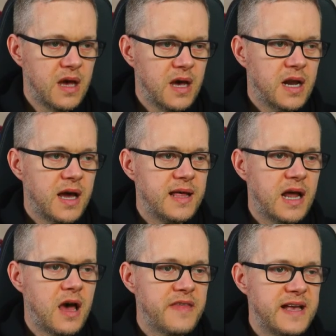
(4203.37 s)
Like, I
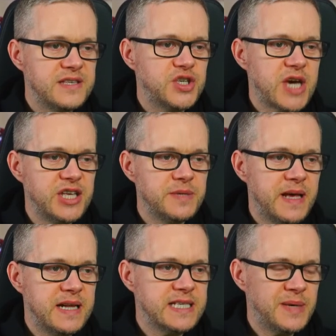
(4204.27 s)
like the
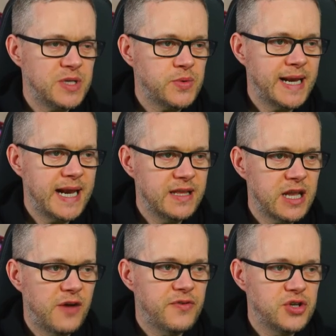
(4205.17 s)
interchangeability between
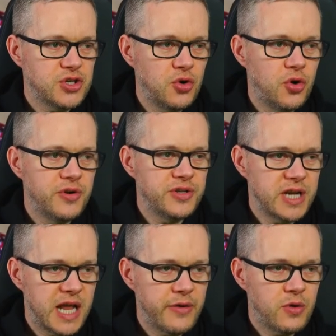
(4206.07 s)
Lindelof and Shaw and De
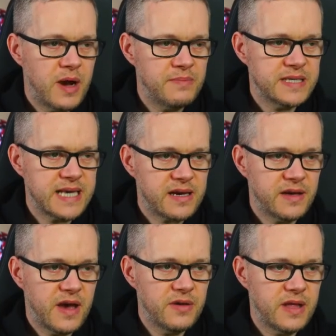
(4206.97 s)
Lowe and Wan-Bissaka
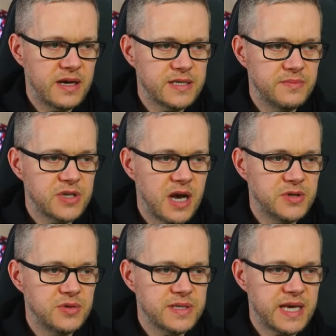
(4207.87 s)
though. Like sometimes
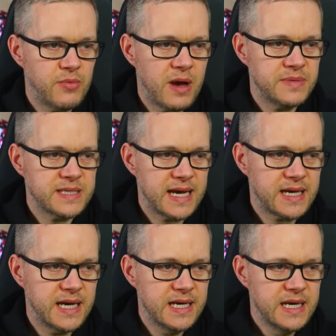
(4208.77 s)
you'll see
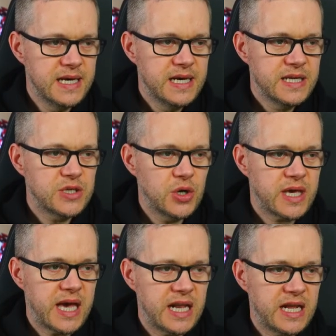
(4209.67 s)
Wan-Bissaka tuck
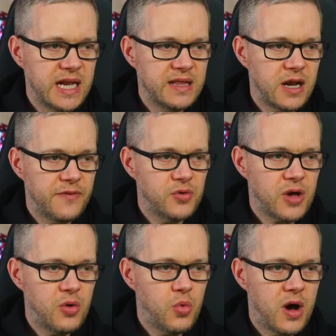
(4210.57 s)
in and Lindelof will
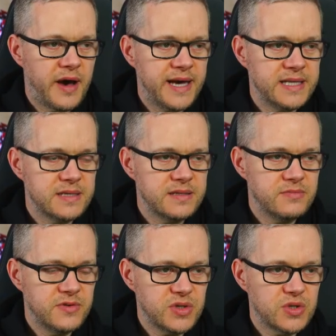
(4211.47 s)
go wide, and
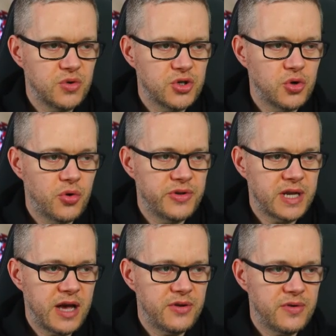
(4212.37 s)
we just saw Shaw and De
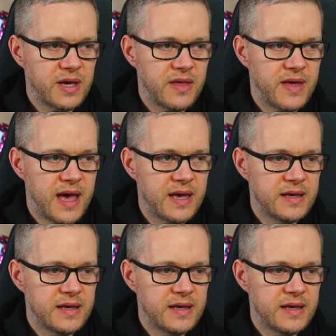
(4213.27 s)
Lowe doing it there.